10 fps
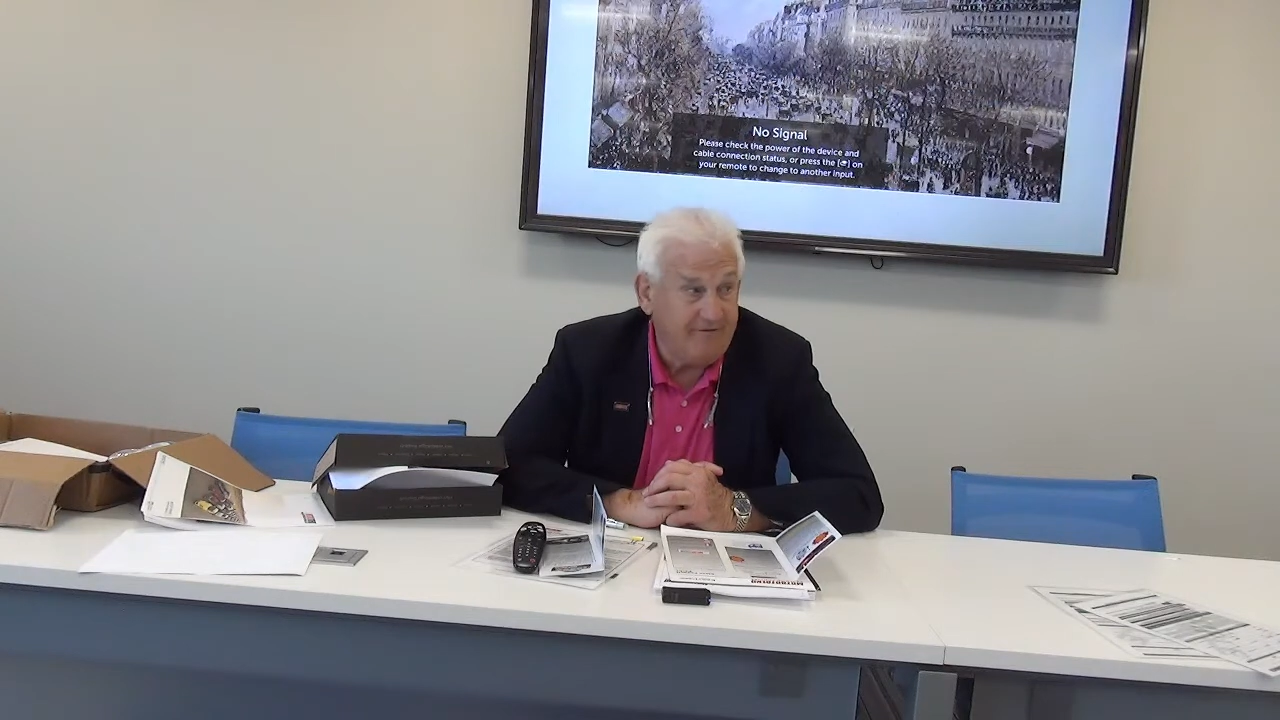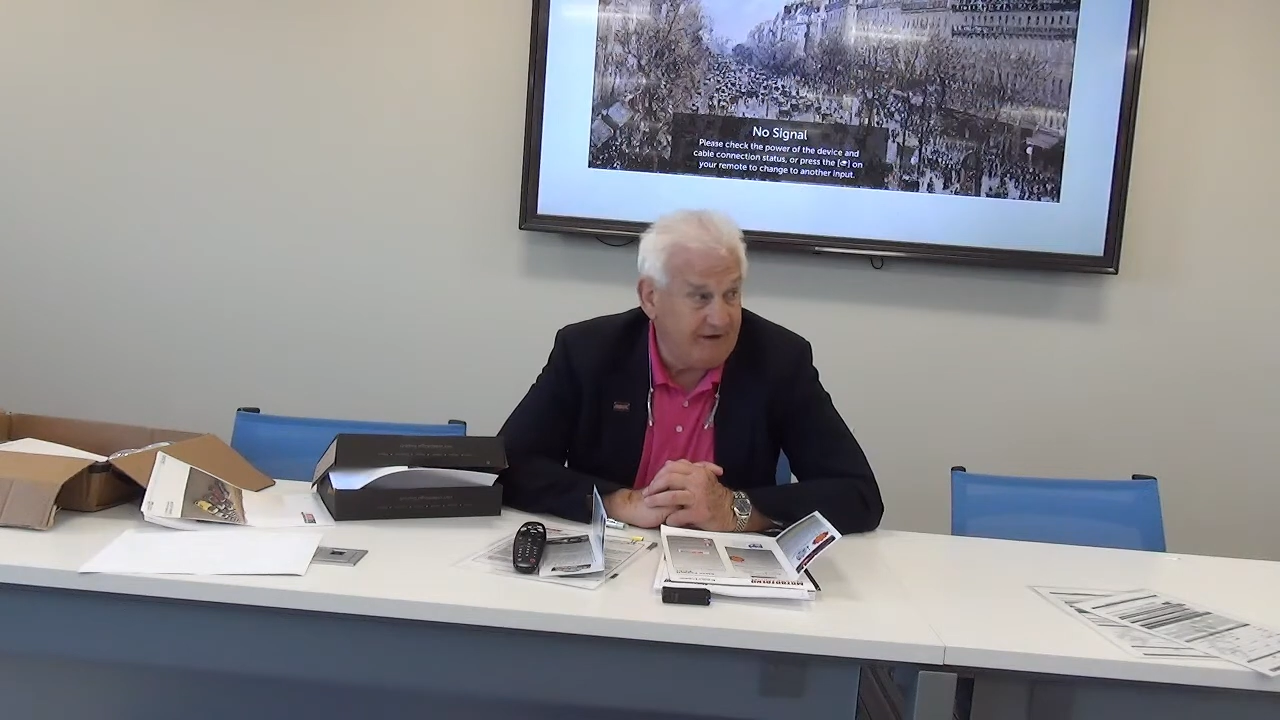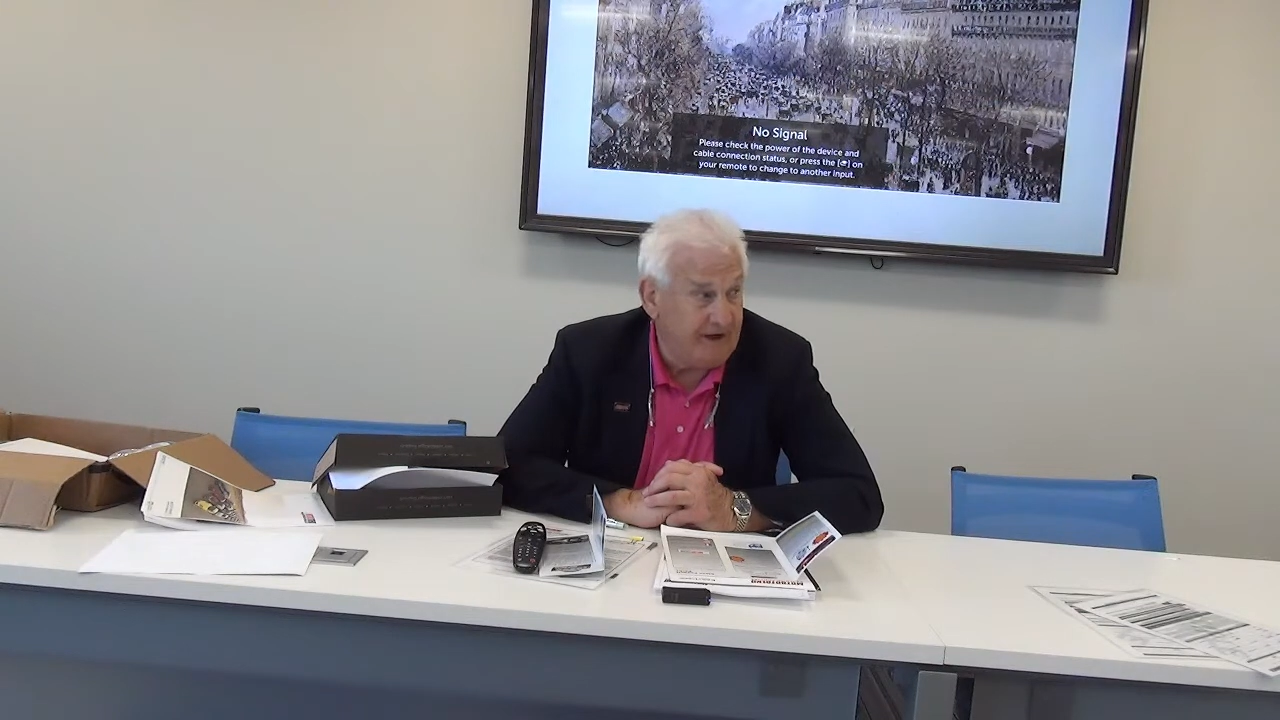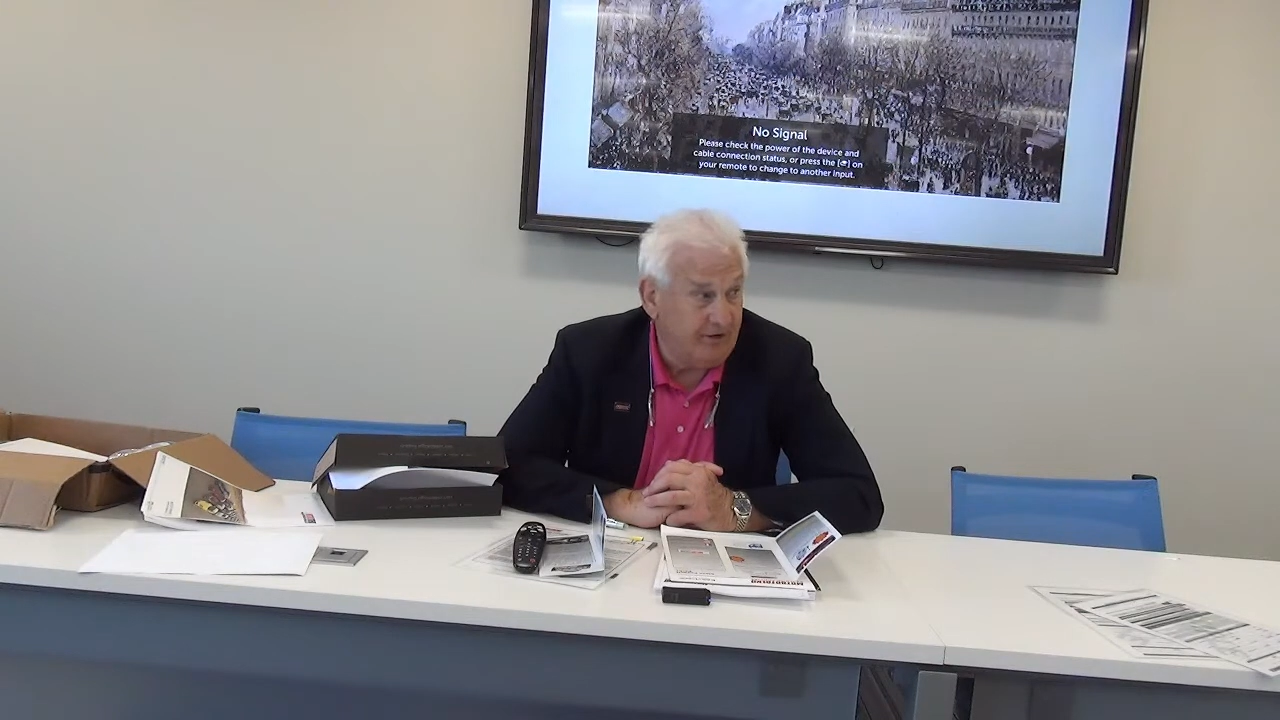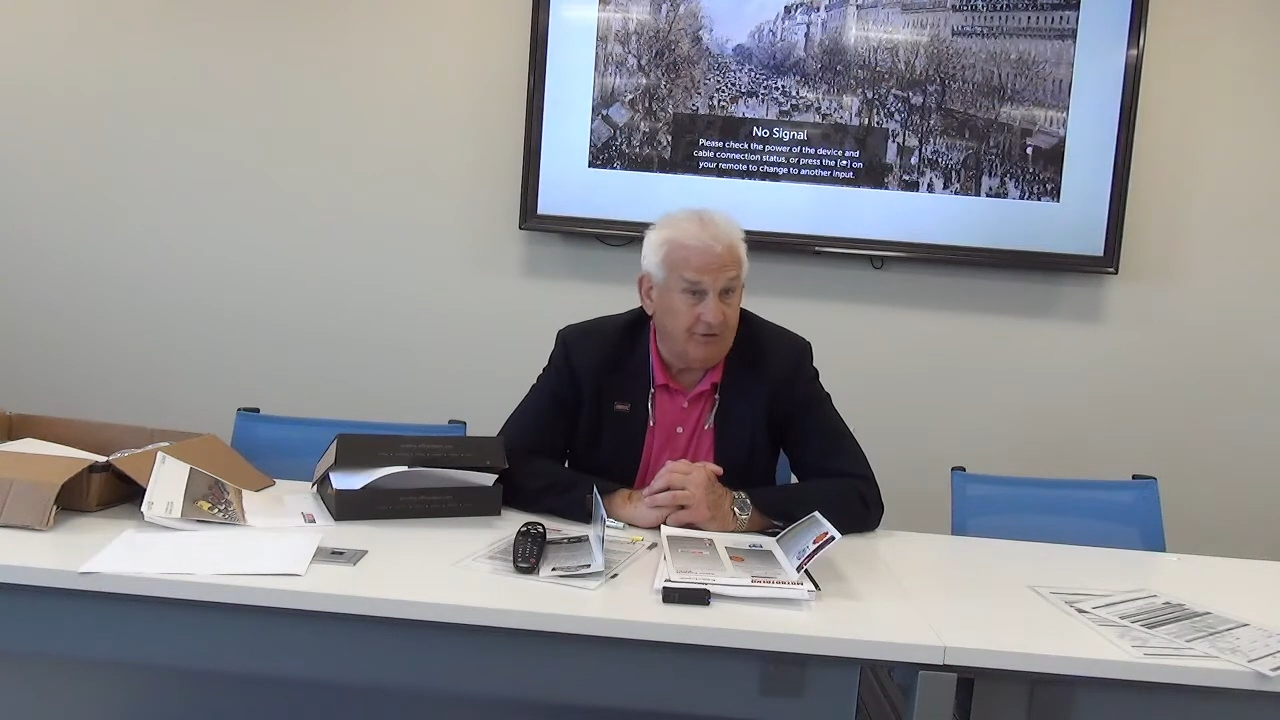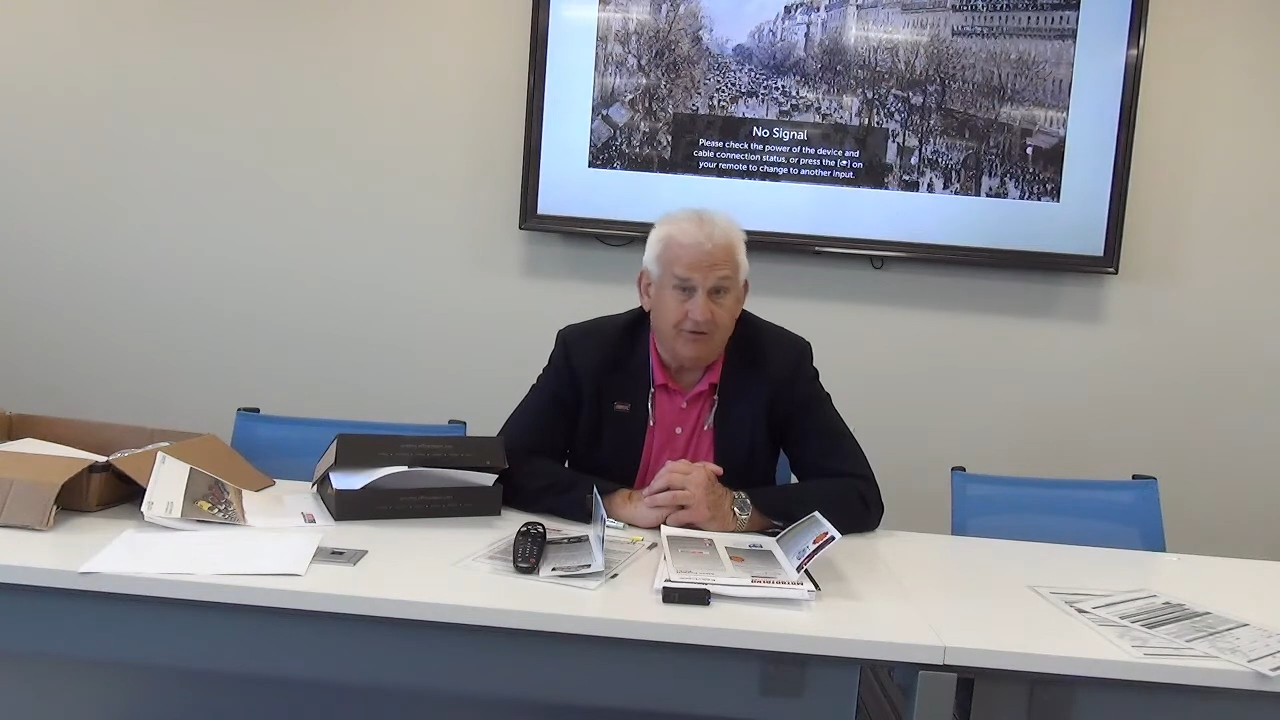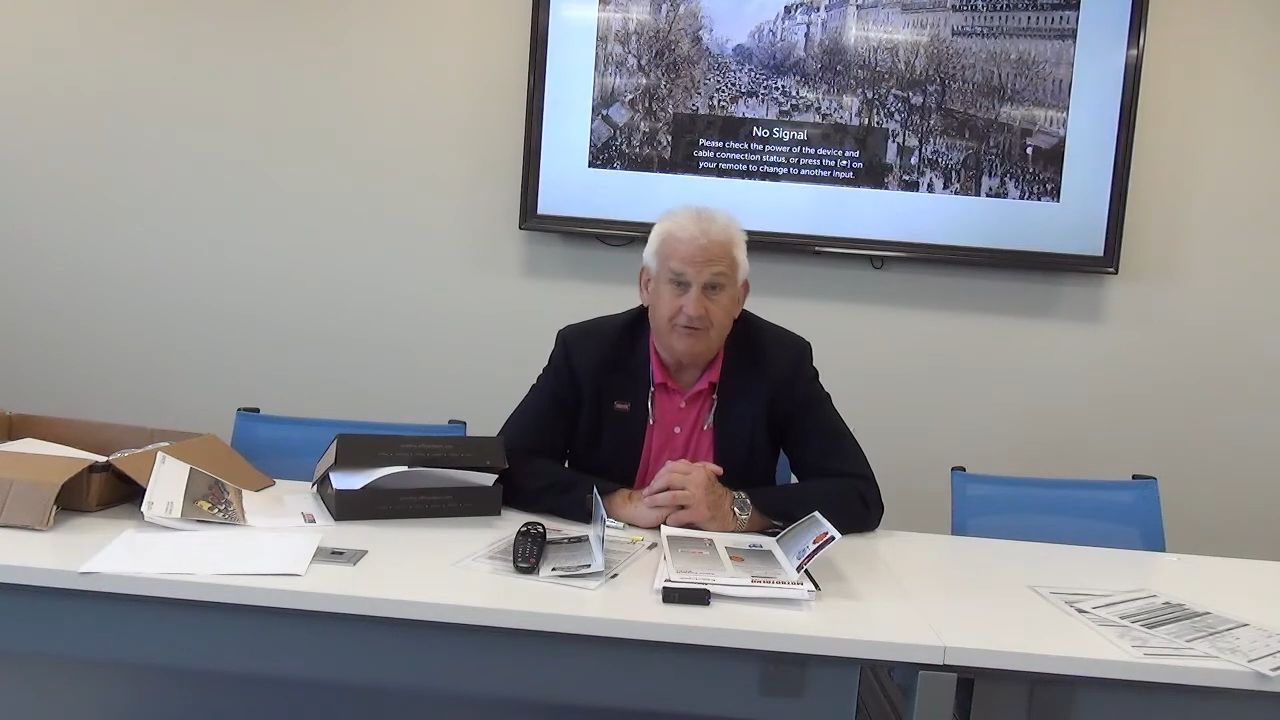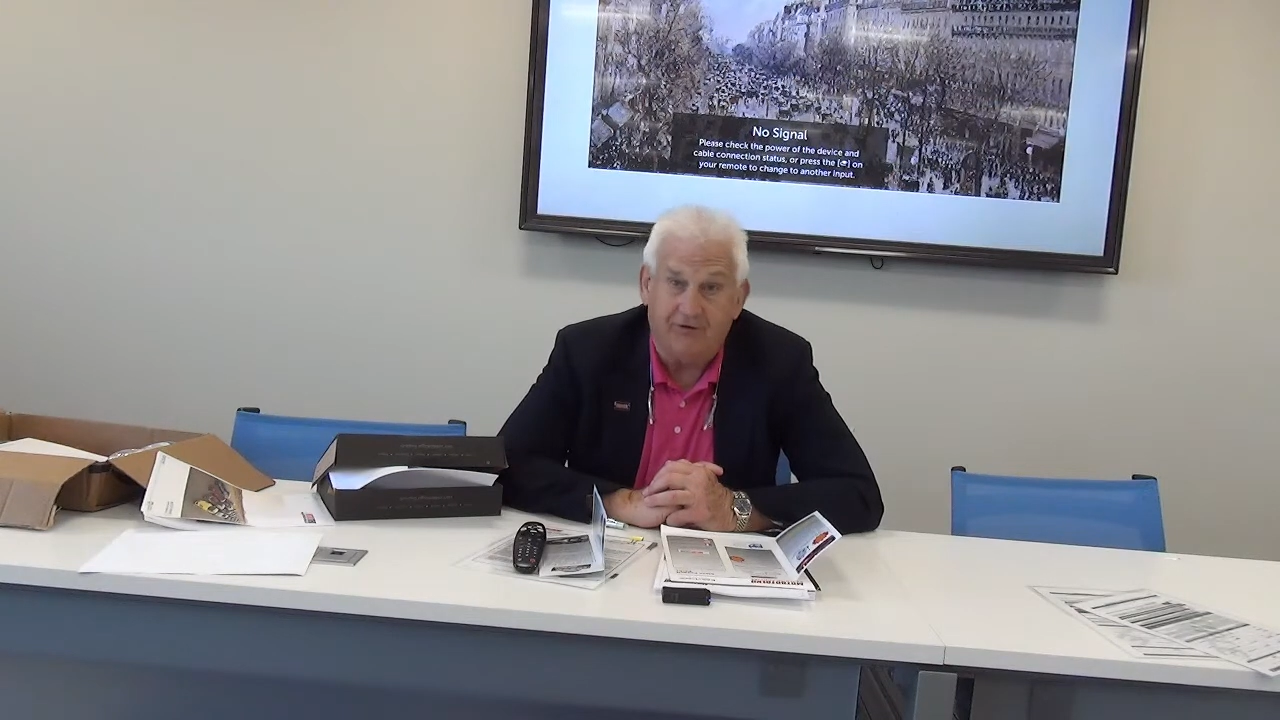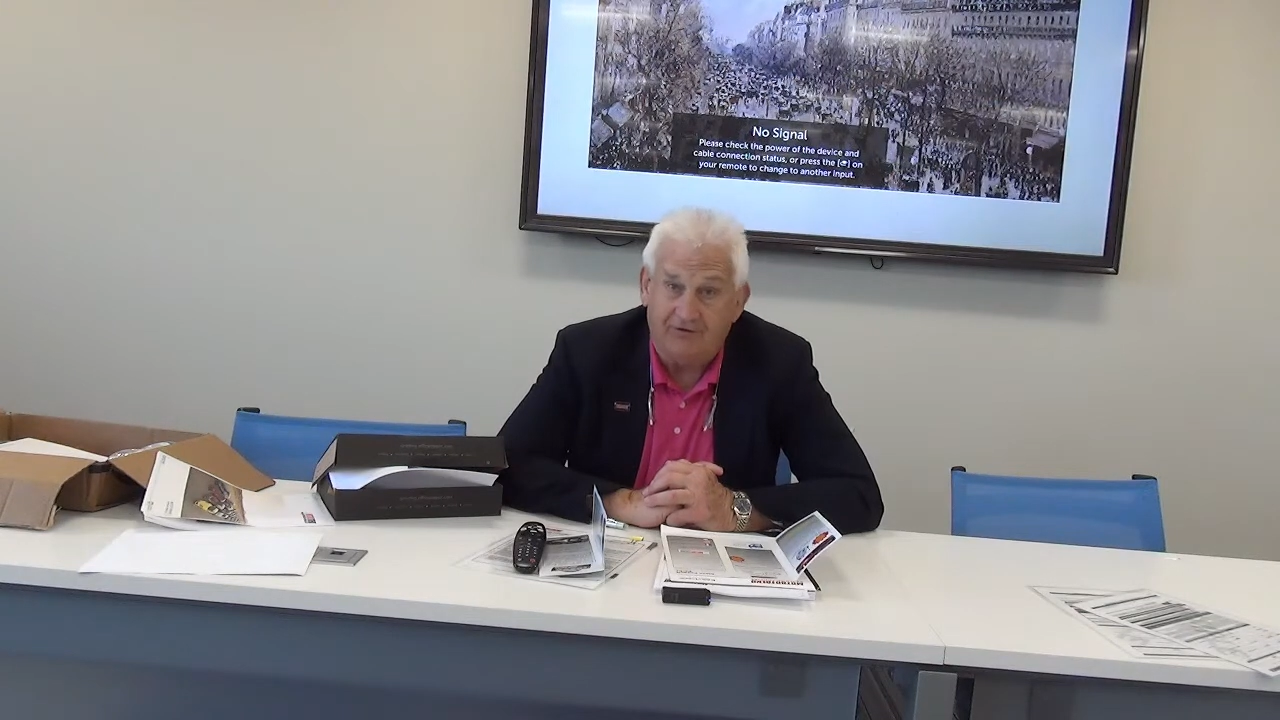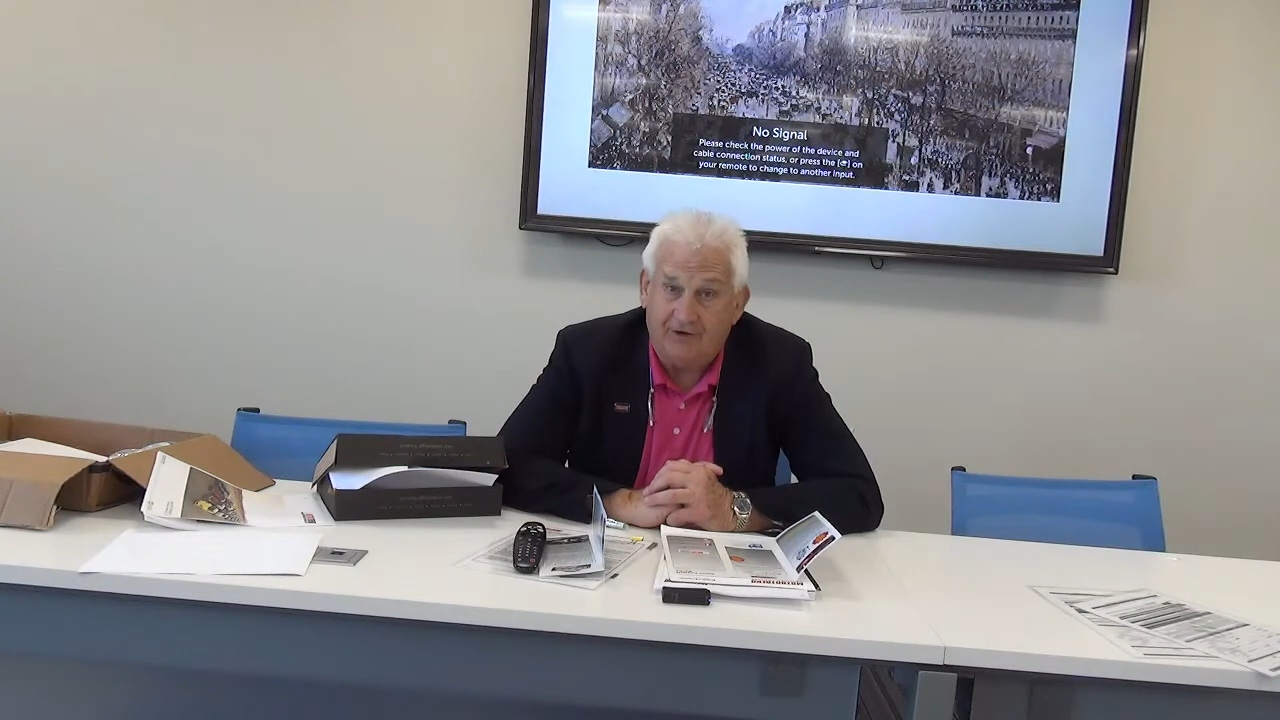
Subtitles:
vehicle in the first